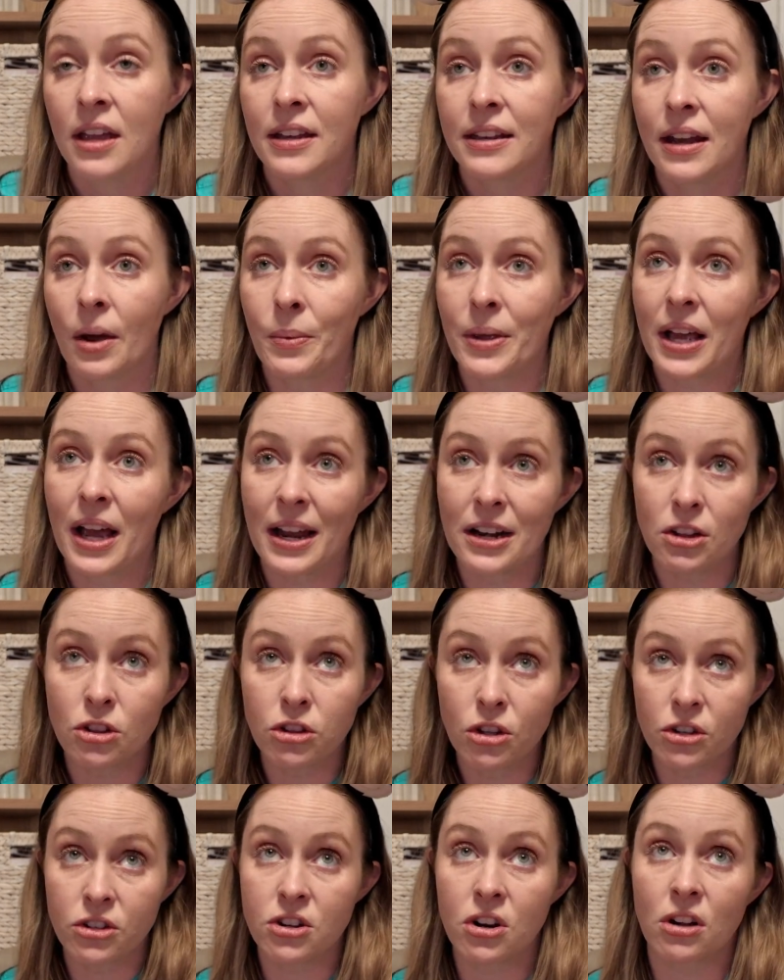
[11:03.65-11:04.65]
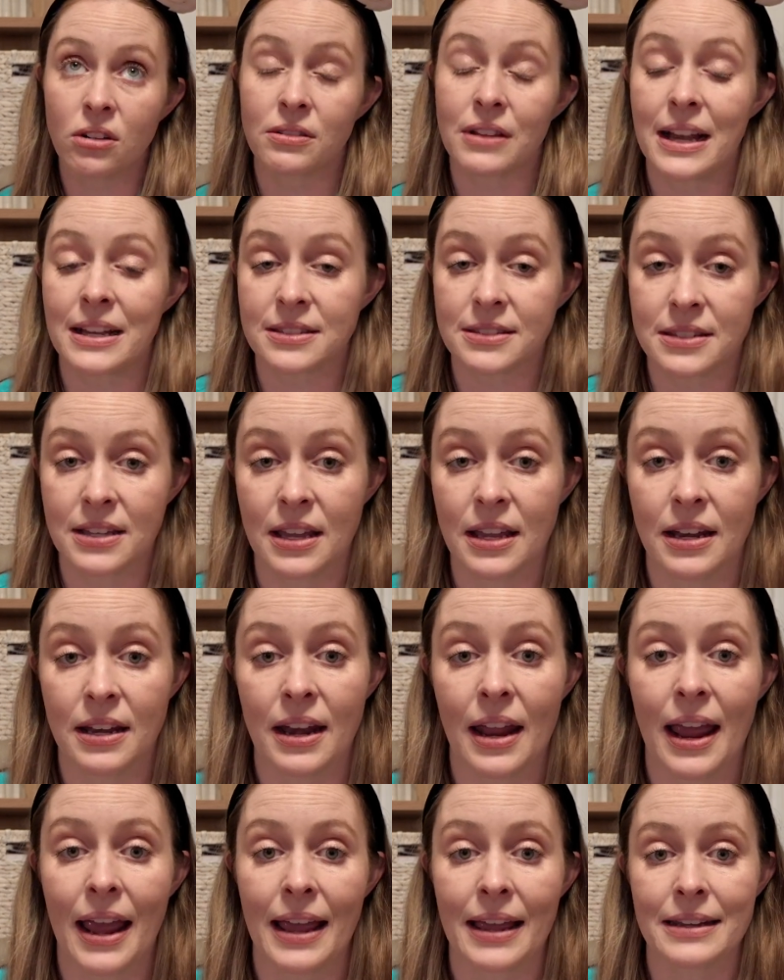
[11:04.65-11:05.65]
Now we kind of learned our
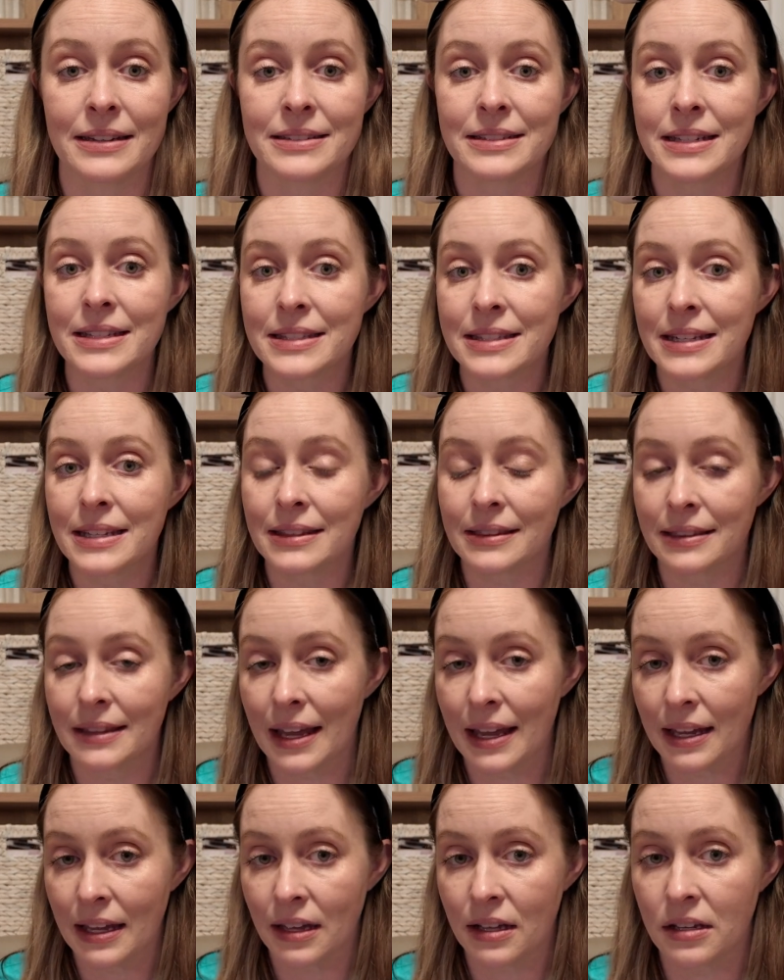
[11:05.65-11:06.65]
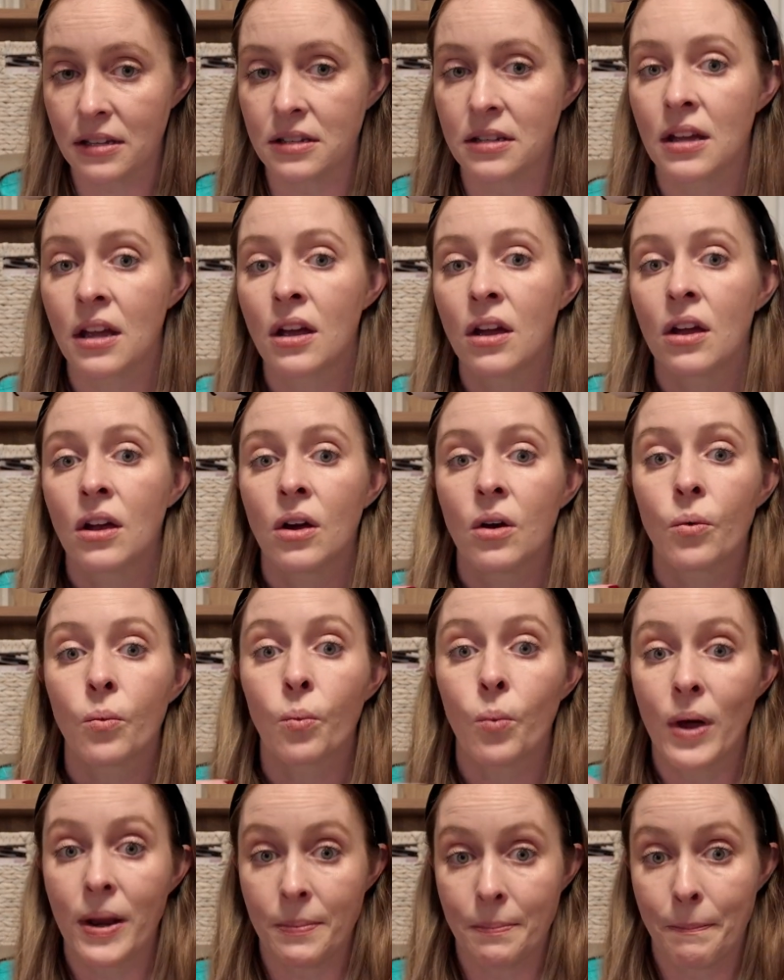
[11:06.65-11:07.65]
lesson and Disneyland
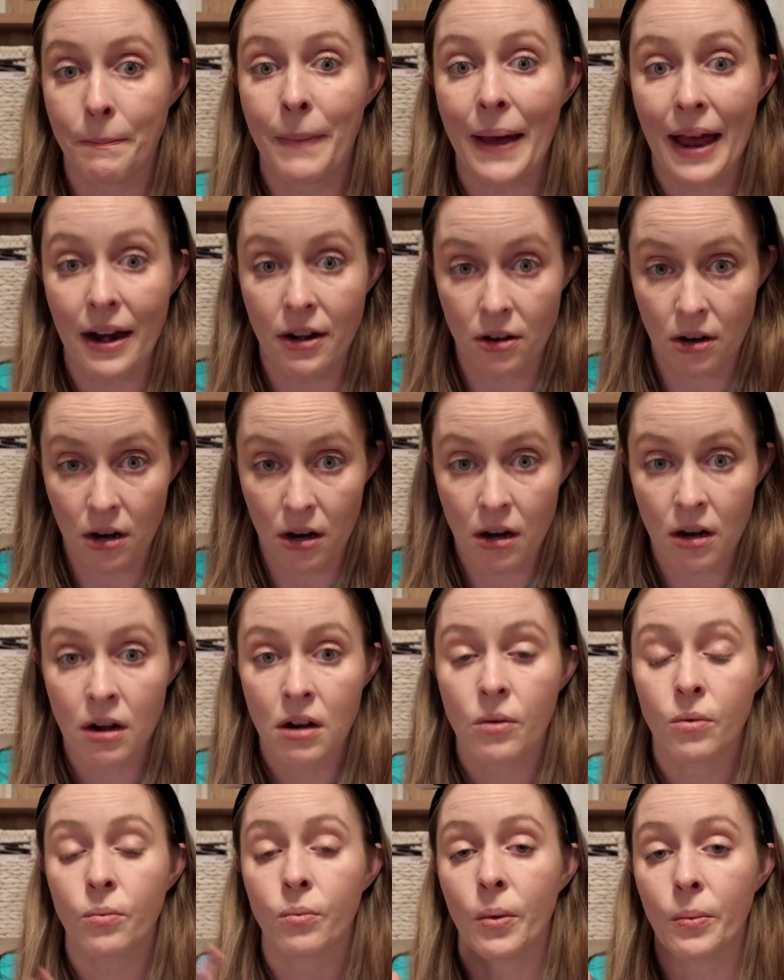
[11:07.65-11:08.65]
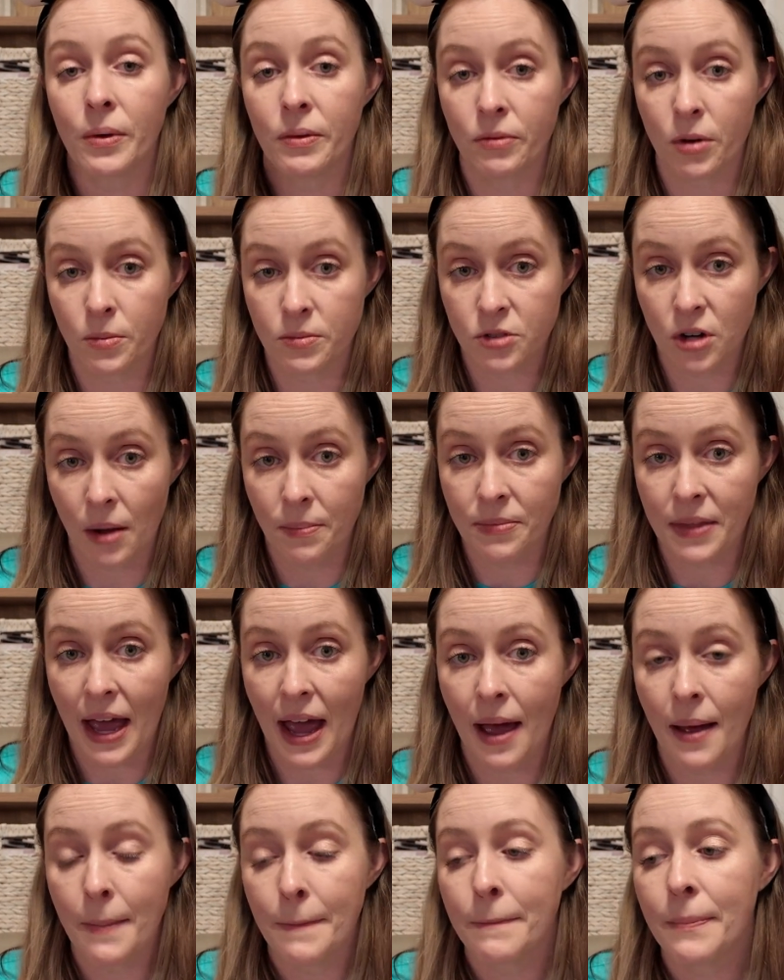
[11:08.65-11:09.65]
went better when we rope dropped that.